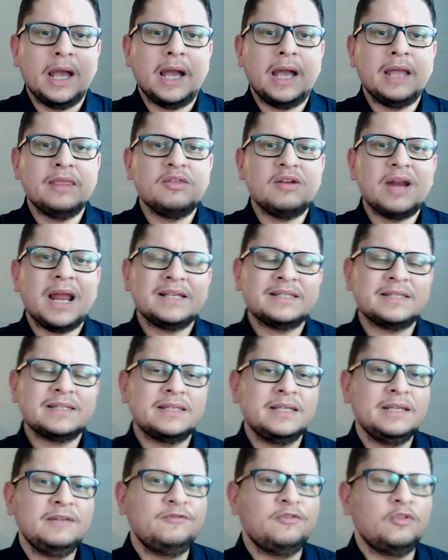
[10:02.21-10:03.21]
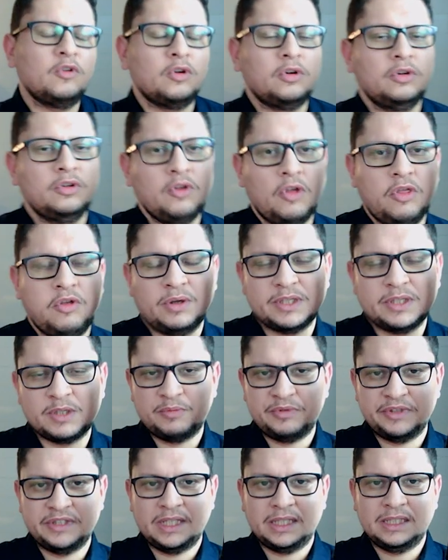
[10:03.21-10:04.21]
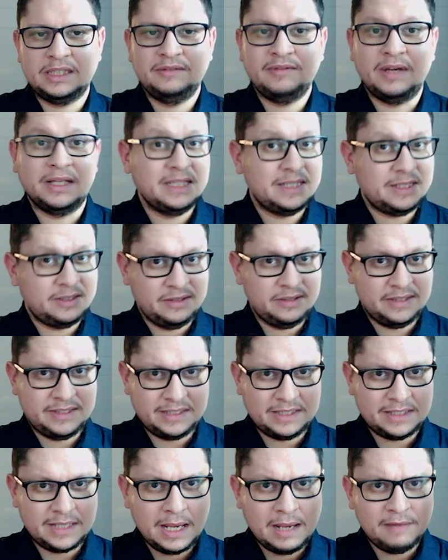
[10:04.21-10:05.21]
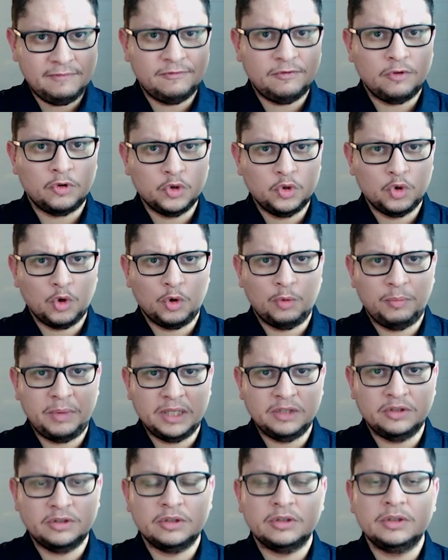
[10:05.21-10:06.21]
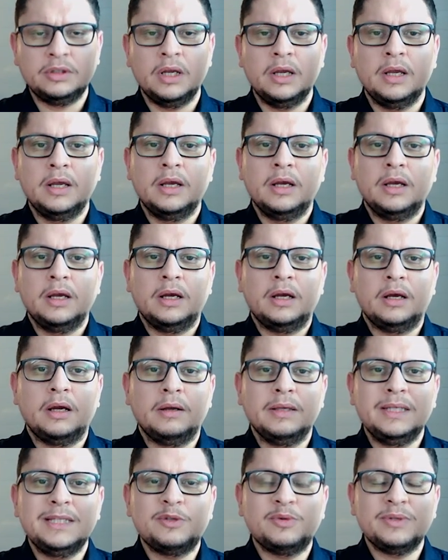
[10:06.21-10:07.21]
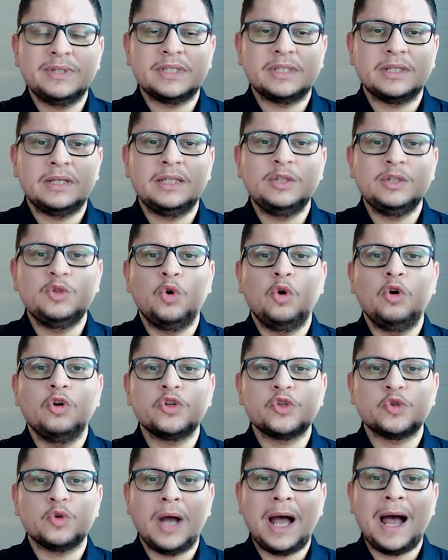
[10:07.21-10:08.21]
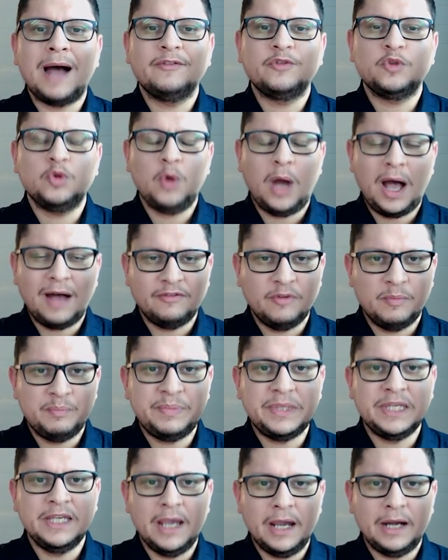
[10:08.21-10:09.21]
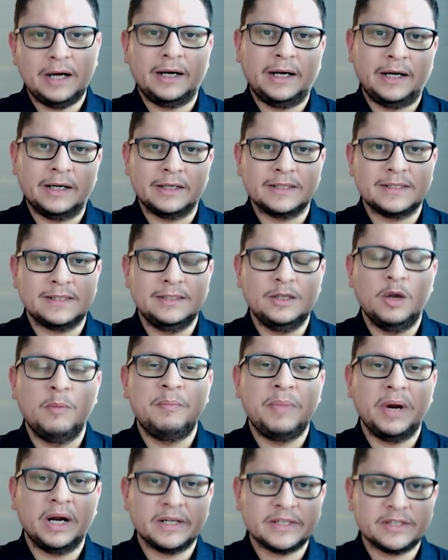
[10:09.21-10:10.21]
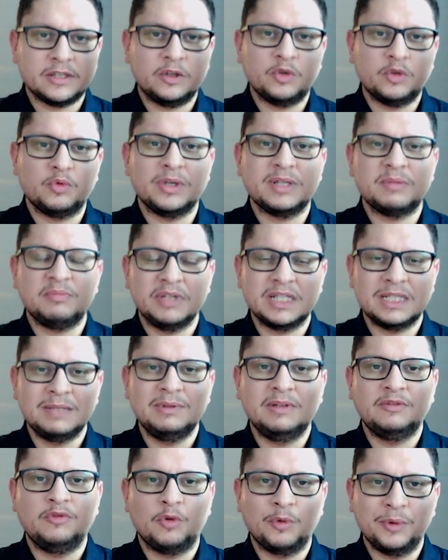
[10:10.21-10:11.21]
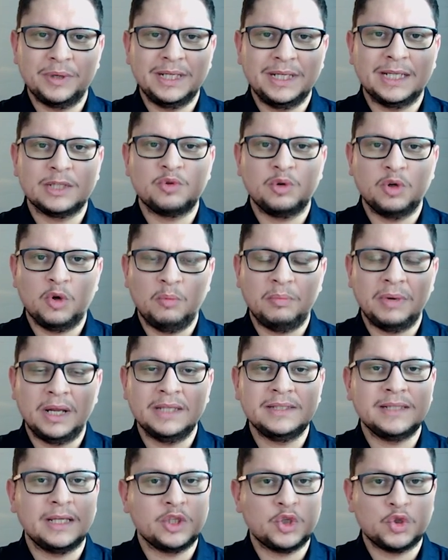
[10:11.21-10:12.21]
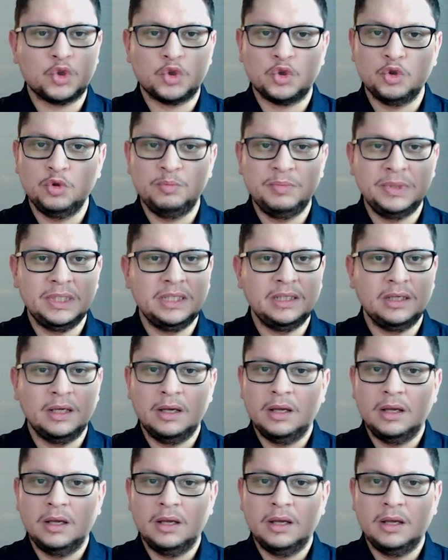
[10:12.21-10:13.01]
And the last thing for an authorized representative, and it's the same for European Union, in Switzerland, you also have to have a PRRC, a person responsible for regulatory compliance that should be